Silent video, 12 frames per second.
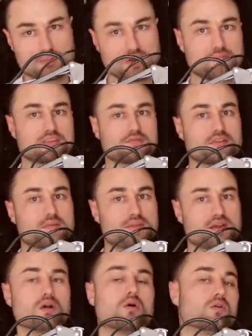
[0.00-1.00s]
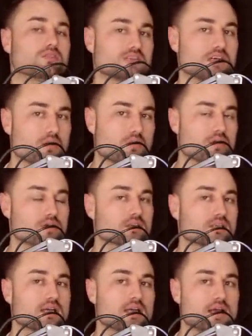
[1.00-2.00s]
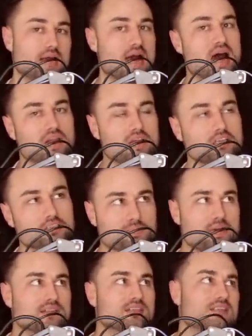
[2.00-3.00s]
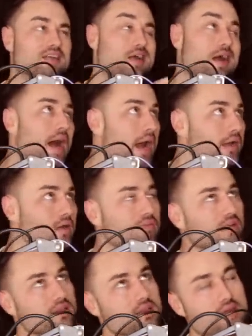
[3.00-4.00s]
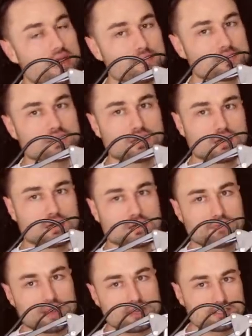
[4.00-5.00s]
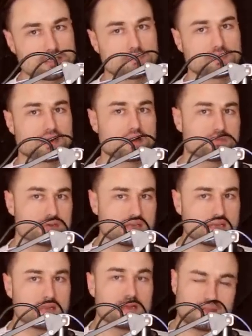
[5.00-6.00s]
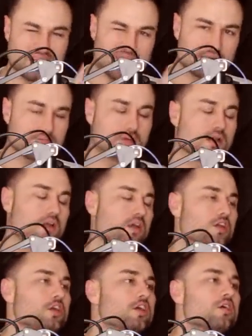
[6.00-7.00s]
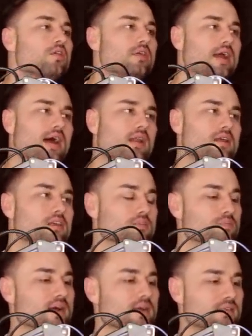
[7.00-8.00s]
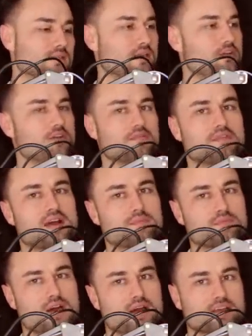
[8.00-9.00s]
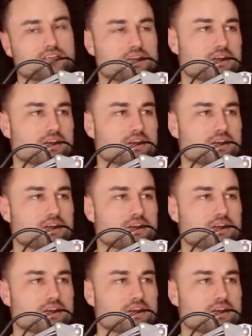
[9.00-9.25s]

Alibaba's for the big wholesale orders. AliExpress is kind of like the Amazon of Asia, but not really. Kind of. You can go to AliExpress and you can find products.